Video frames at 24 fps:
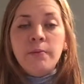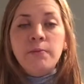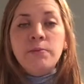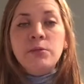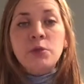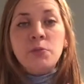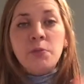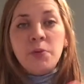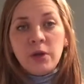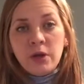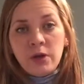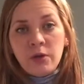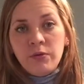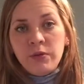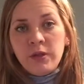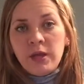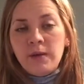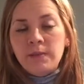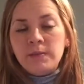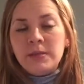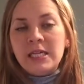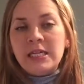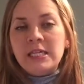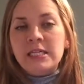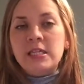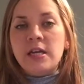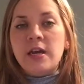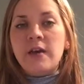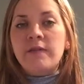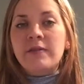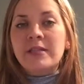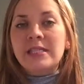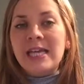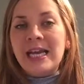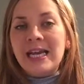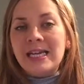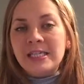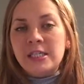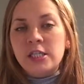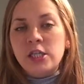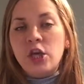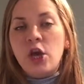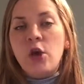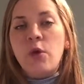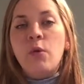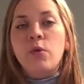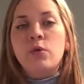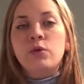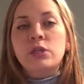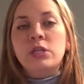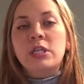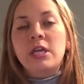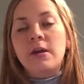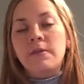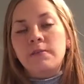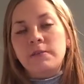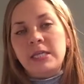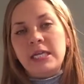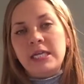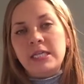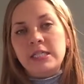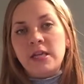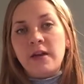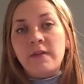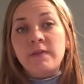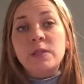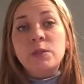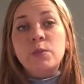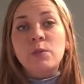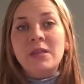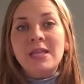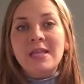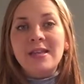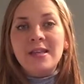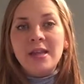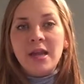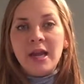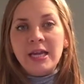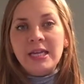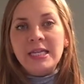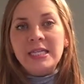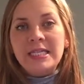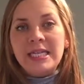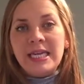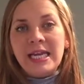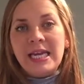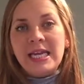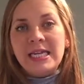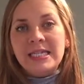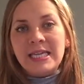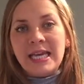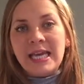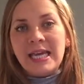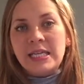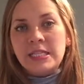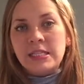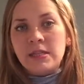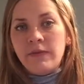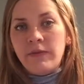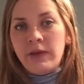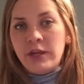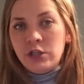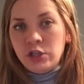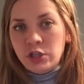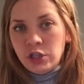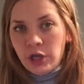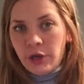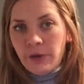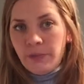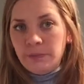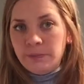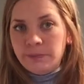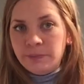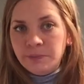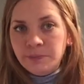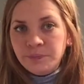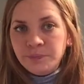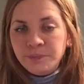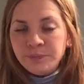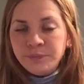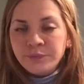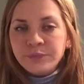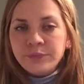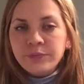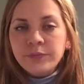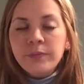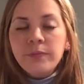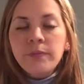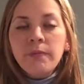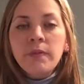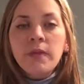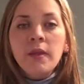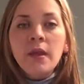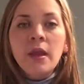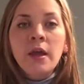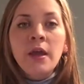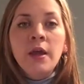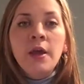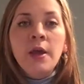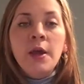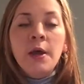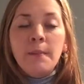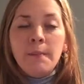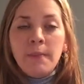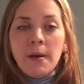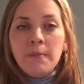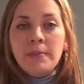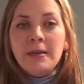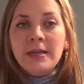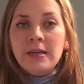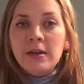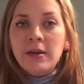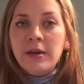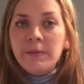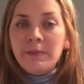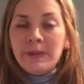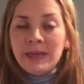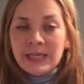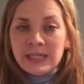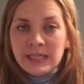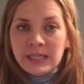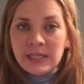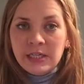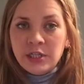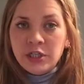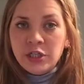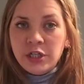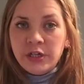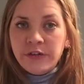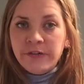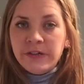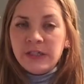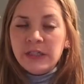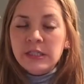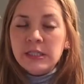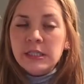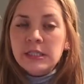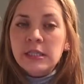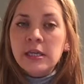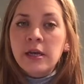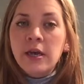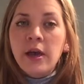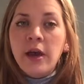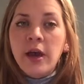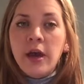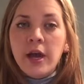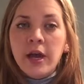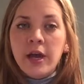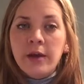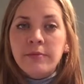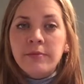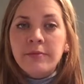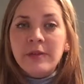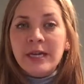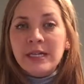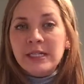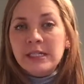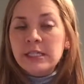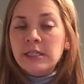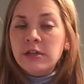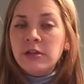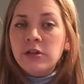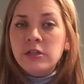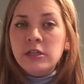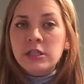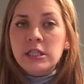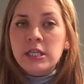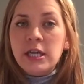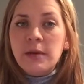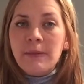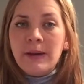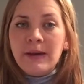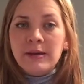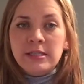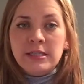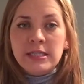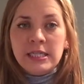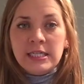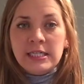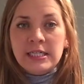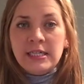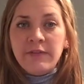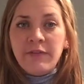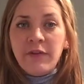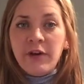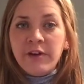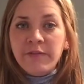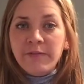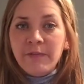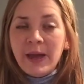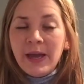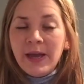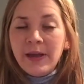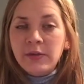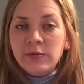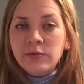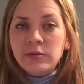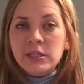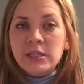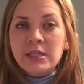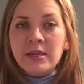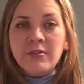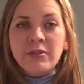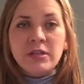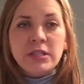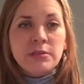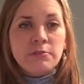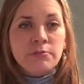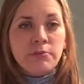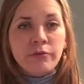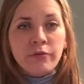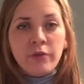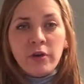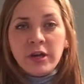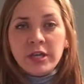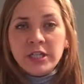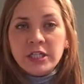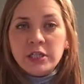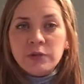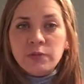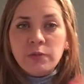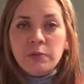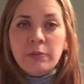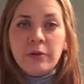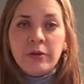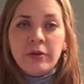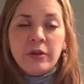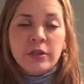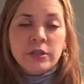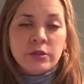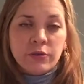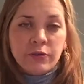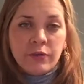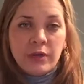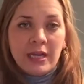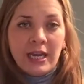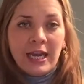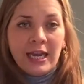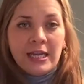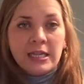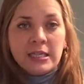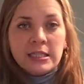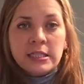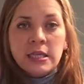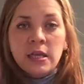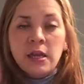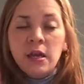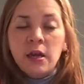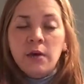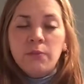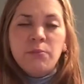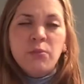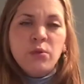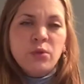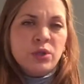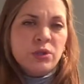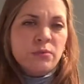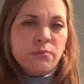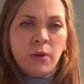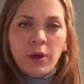to put it on the update service, and it has to go onto the update service within 19 days of issue. Public liability insurance, that starts at about £65. There are some providers, we'll put those on the links, Morton